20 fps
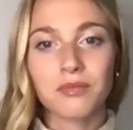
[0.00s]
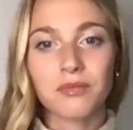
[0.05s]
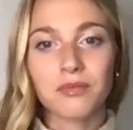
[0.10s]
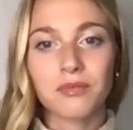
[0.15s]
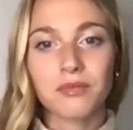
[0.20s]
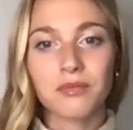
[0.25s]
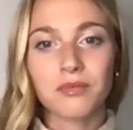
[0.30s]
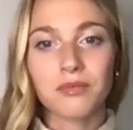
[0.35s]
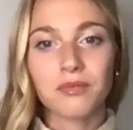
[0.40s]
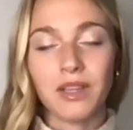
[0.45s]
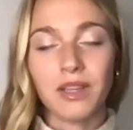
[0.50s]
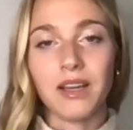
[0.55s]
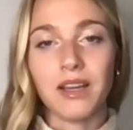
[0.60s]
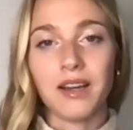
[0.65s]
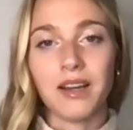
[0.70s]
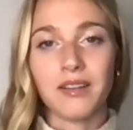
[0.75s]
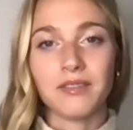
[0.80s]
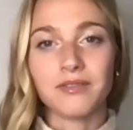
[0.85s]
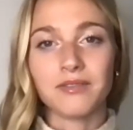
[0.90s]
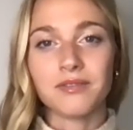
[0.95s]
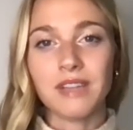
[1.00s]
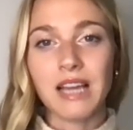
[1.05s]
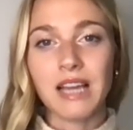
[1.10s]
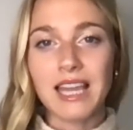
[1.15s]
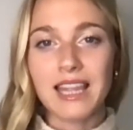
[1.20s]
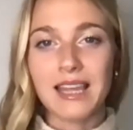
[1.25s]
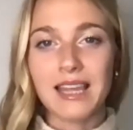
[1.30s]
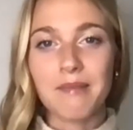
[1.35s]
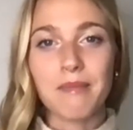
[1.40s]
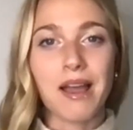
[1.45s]
Yeah. I
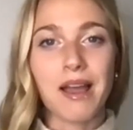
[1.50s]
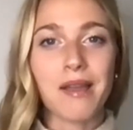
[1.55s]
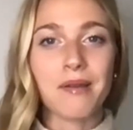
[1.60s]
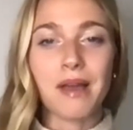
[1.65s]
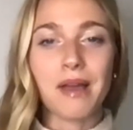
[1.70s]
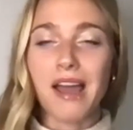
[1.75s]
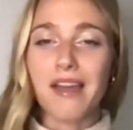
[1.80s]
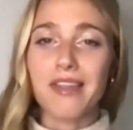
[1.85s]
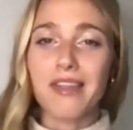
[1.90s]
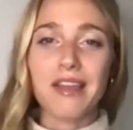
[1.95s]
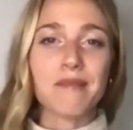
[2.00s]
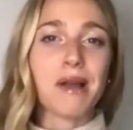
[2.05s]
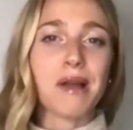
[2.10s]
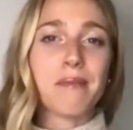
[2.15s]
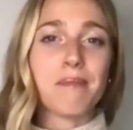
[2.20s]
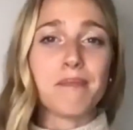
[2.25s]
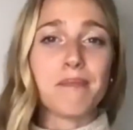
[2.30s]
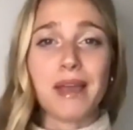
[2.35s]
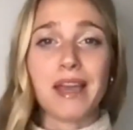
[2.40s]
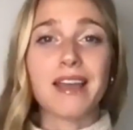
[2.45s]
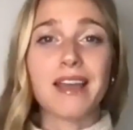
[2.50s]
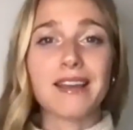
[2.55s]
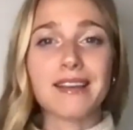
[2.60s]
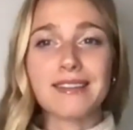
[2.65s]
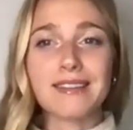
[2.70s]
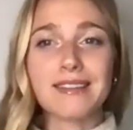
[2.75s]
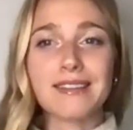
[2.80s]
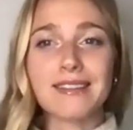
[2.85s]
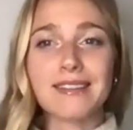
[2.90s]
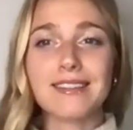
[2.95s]
think my
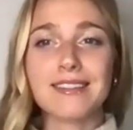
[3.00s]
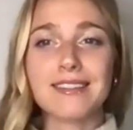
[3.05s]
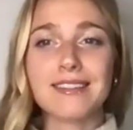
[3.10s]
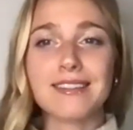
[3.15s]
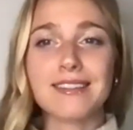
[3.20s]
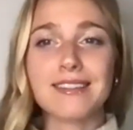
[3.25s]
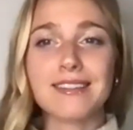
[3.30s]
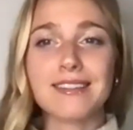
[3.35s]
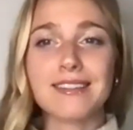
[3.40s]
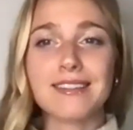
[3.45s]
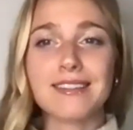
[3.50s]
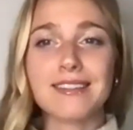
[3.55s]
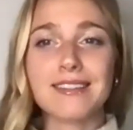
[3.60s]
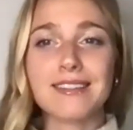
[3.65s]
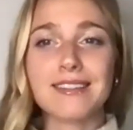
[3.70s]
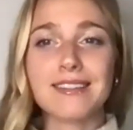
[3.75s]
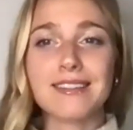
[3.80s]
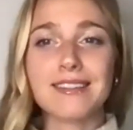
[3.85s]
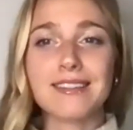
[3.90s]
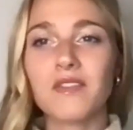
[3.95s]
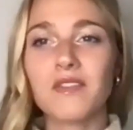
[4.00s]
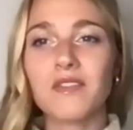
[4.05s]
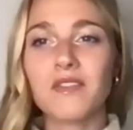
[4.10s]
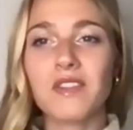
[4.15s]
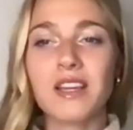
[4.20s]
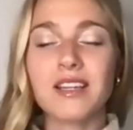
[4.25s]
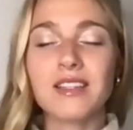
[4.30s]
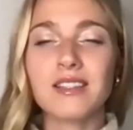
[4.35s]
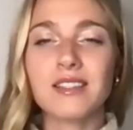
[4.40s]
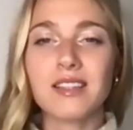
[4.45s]
biggest lesson from
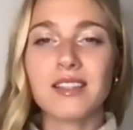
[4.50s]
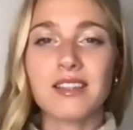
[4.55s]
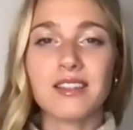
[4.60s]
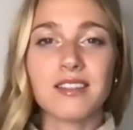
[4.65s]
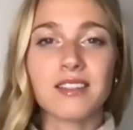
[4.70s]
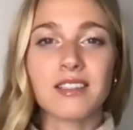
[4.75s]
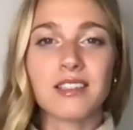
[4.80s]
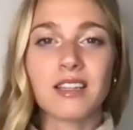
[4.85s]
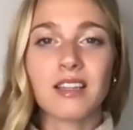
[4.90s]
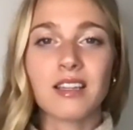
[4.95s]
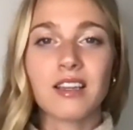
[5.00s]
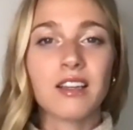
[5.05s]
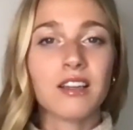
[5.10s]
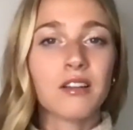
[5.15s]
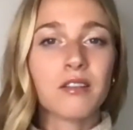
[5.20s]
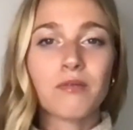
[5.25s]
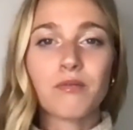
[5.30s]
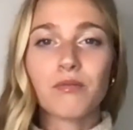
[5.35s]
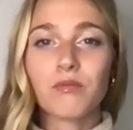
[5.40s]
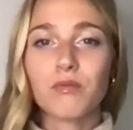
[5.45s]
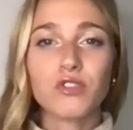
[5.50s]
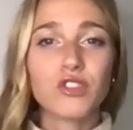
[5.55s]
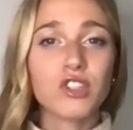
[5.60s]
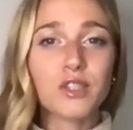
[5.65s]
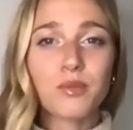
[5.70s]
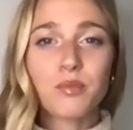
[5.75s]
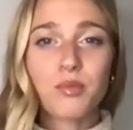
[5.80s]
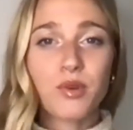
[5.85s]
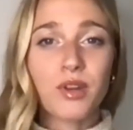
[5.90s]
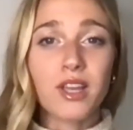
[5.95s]
all of this is
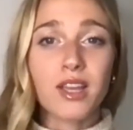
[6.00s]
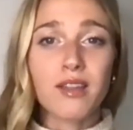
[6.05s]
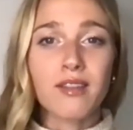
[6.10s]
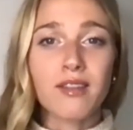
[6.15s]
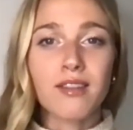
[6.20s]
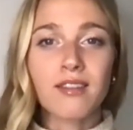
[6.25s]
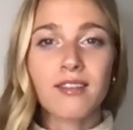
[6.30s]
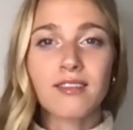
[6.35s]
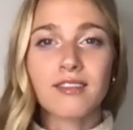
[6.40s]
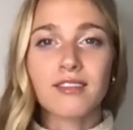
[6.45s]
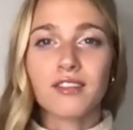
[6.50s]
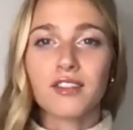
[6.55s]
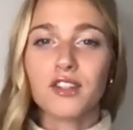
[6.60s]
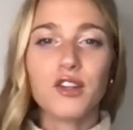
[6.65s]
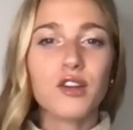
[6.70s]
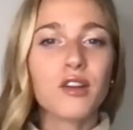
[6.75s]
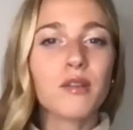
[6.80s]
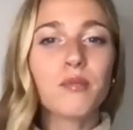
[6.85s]
just breathe. You can